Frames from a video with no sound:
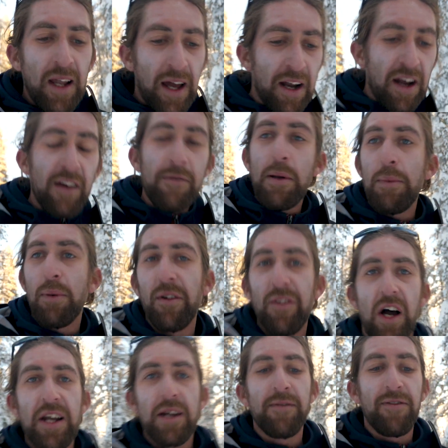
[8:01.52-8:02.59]
and I have been
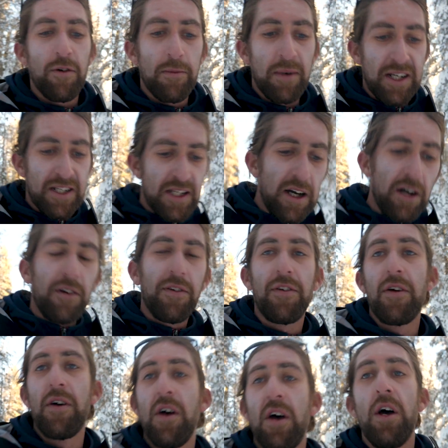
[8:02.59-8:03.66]
providing for
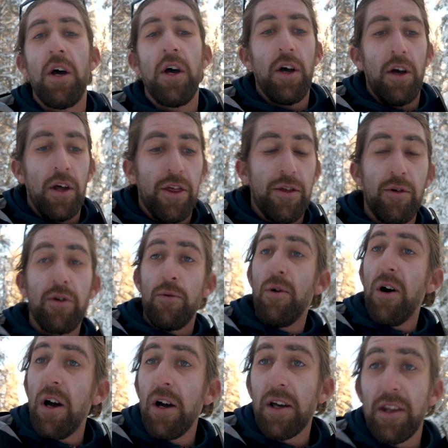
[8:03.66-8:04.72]
myself through
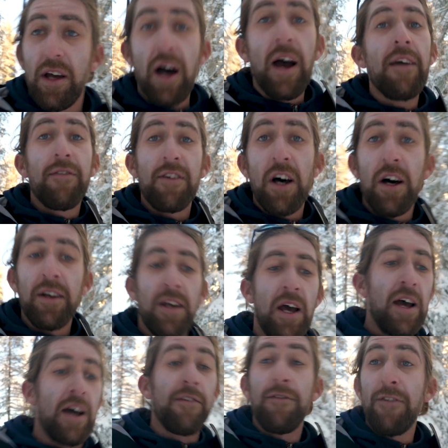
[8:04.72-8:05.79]
work that I've done
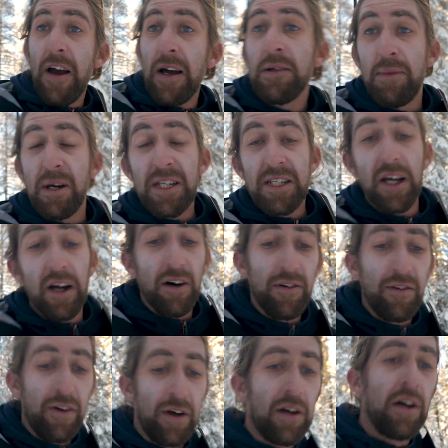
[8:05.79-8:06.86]
and found
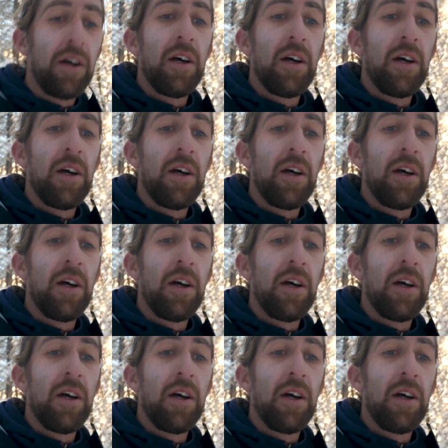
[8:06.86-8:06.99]
myself